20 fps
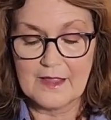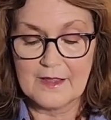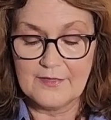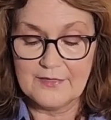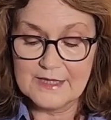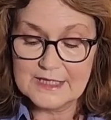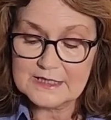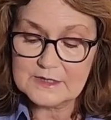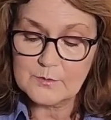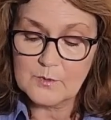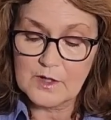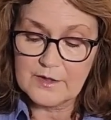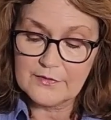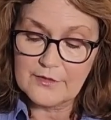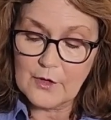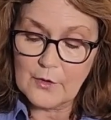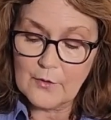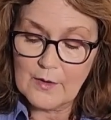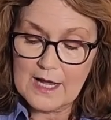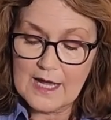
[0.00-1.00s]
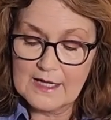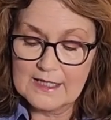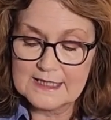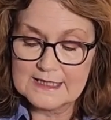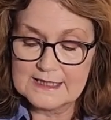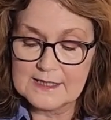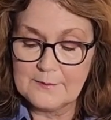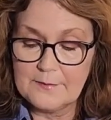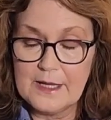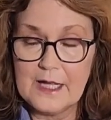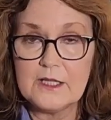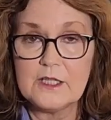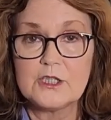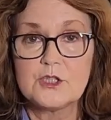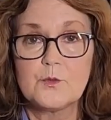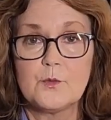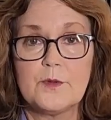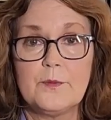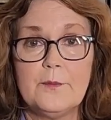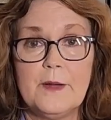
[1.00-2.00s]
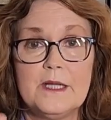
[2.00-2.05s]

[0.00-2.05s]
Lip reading: This one though is embellished with